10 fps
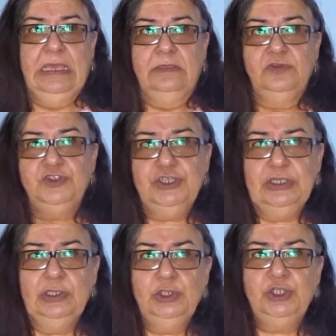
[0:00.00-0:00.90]

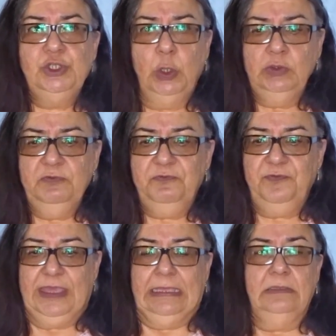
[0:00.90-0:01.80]
students don't
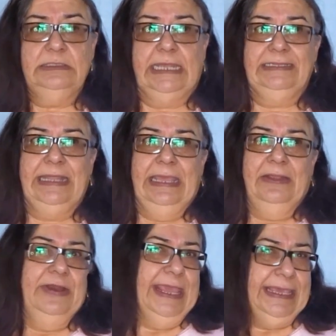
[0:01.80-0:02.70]
feel that they
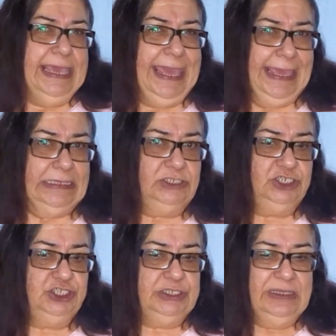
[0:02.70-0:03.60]
are
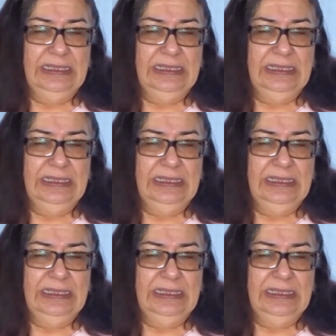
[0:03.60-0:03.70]
engaged.